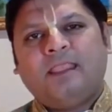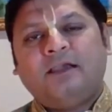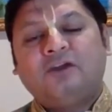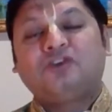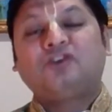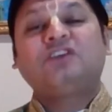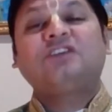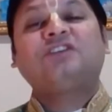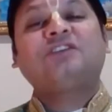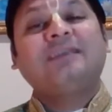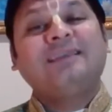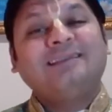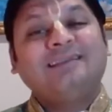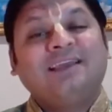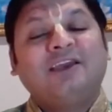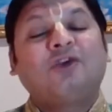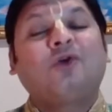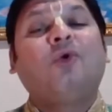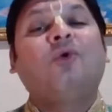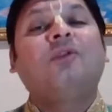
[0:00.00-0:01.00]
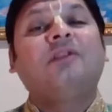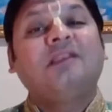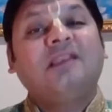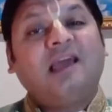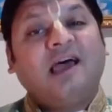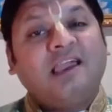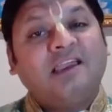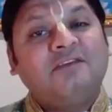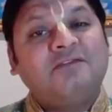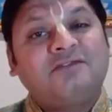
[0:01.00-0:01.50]
risking their own
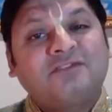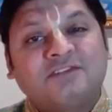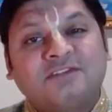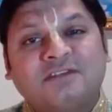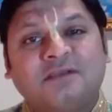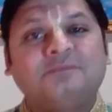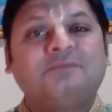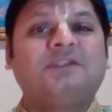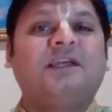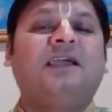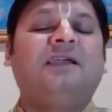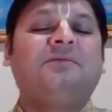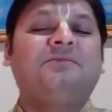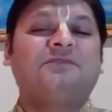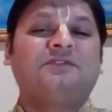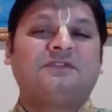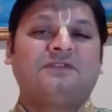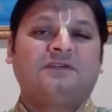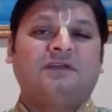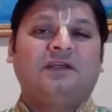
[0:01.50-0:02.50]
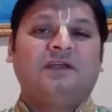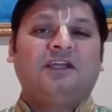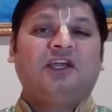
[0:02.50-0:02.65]
lives sometimes.